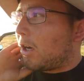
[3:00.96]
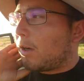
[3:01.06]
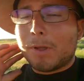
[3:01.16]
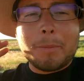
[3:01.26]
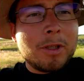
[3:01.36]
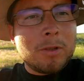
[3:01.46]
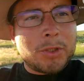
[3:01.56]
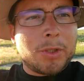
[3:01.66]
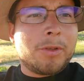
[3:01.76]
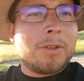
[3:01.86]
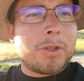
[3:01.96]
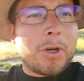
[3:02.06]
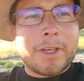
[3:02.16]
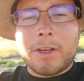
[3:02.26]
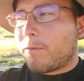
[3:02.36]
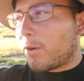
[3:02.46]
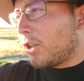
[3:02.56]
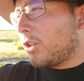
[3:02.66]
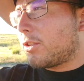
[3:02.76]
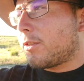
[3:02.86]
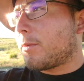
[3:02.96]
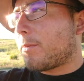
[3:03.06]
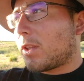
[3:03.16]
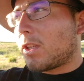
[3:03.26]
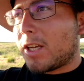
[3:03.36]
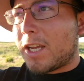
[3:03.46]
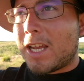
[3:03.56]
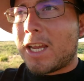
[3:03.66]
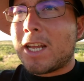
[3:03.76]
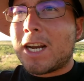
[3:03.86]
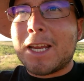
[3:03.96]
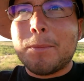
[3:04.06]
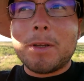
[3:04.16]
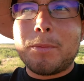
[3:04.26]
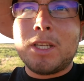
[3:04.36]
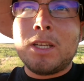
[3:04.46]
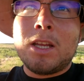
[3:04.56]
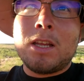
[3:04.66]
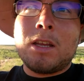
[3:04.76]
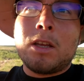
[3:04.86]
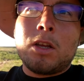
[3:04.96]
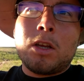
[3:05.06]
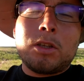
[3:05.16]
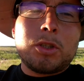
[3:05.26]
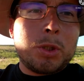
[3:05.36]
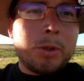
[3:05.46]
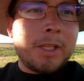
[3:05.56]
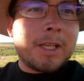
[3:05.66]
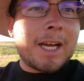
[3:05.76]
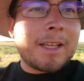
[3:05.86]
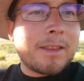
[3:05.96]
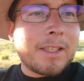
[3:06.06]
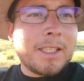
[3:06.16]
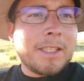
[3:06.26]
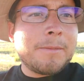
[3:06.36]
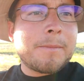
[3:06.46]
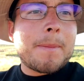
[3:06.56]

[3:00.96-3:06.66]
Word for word: Um, let me go show you the target first. And I am be shooting at the